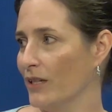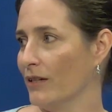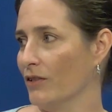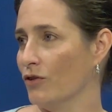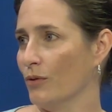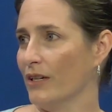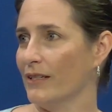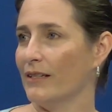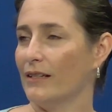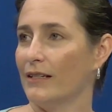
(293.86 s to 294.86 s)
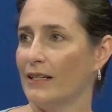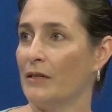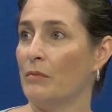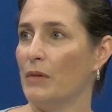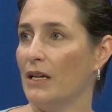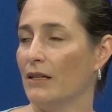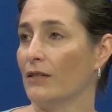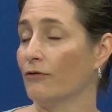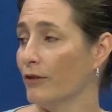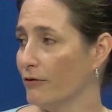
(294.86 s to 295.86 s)
and choice doesn't mean
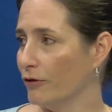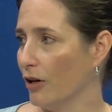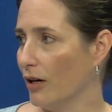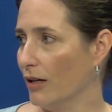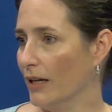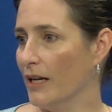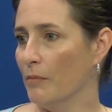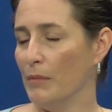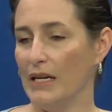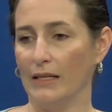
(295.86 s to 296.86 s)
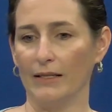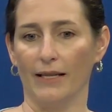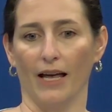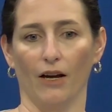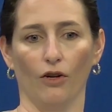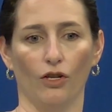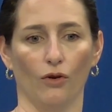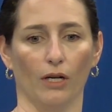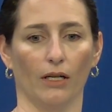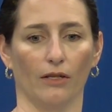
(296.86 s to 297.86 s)
it's a free-for-all. It means that
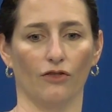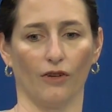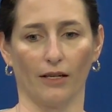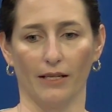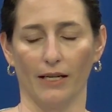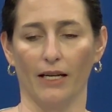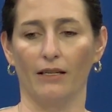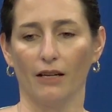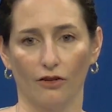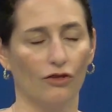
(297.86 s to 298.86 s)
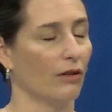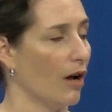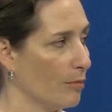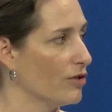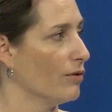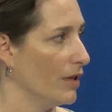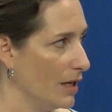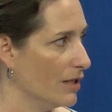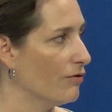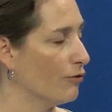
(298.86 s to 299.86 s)
you're constructing intentional
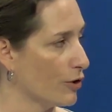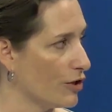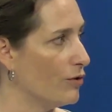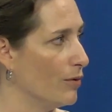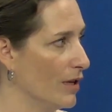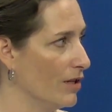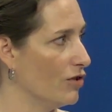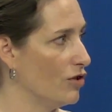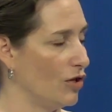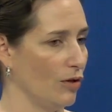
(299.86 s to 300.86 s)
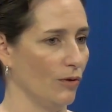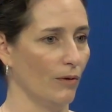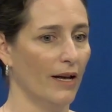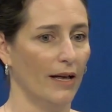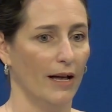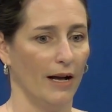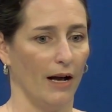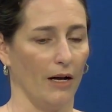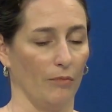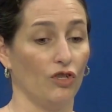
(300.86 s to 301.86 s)
opportunities for students to
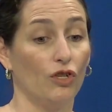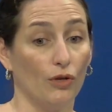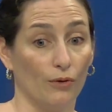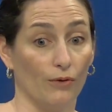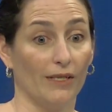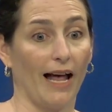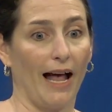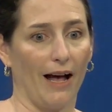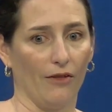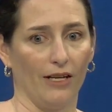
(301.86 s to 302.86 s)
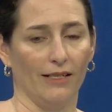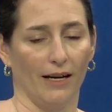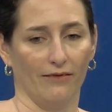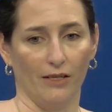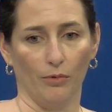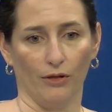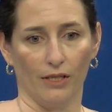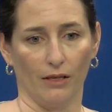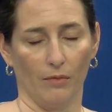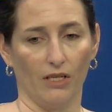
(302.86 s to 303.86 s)
choose how they dive deeper
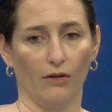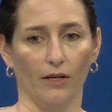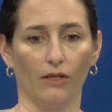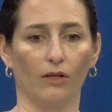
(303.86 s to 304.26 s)
into the material. So